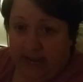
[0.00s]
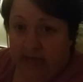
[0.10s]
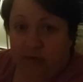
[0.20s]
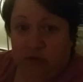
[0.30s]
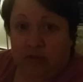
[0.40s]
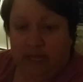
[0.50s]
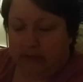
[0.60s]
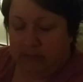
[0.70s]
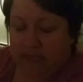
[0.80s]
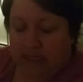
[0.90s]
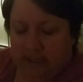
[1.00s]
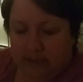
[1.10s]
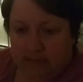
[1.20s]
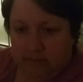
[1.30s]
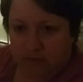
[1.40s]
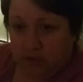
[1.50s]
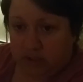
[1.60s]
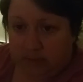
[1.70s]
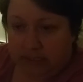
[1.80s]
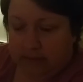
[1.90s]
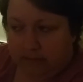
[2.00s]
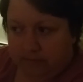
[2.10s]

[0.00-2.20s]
animal like meat, cooked meat.